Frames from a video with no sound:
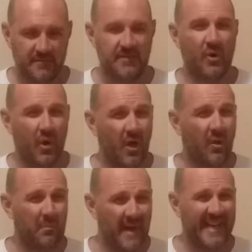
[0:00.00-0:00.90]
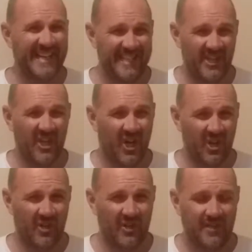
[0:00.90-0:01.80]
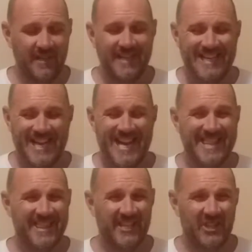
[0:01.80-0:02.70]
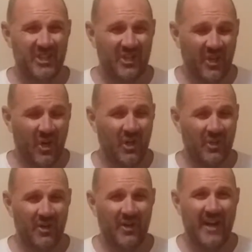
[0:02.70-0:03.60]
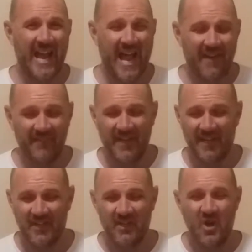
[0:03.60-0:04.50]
the almighty dollar, and the dollar having